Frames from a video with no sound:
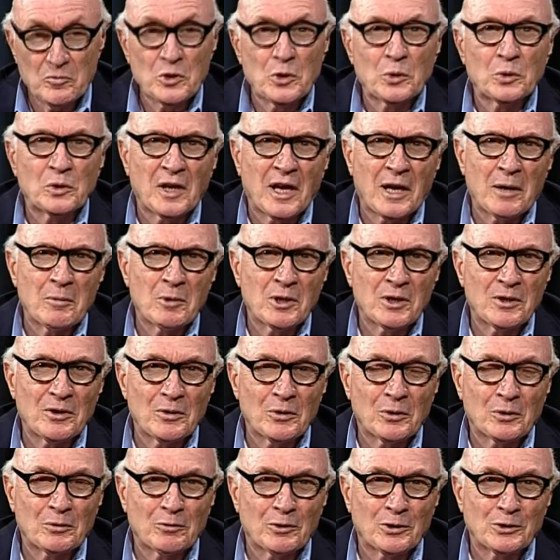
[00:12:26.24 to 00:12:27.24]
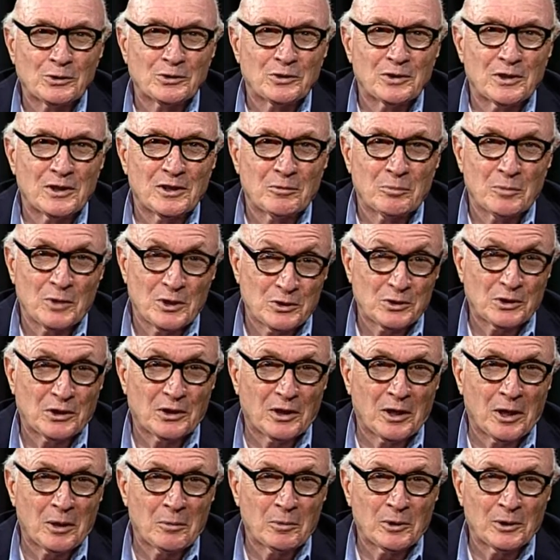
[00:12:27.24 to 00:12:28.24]
you name it, University of
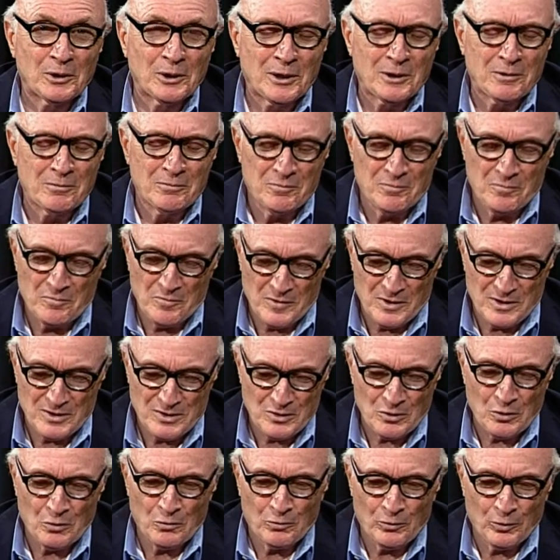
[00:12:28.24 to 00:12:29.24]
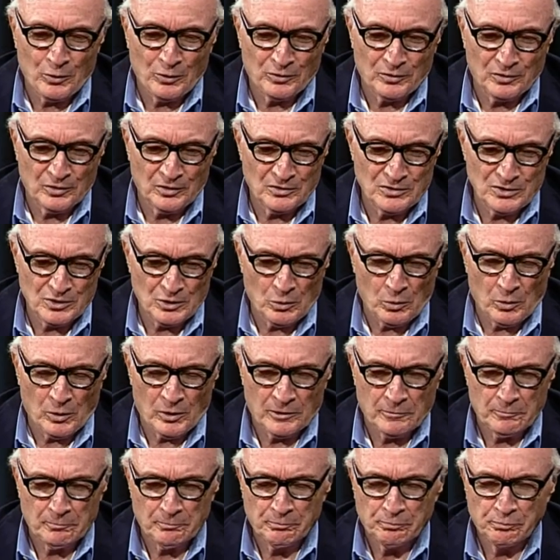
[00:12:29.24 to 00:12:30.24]
Michigan, I believe, and so forth and so
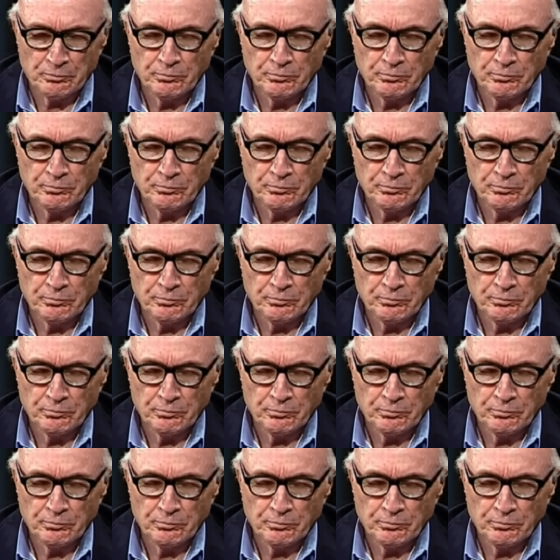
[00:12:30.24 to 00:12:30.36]
on.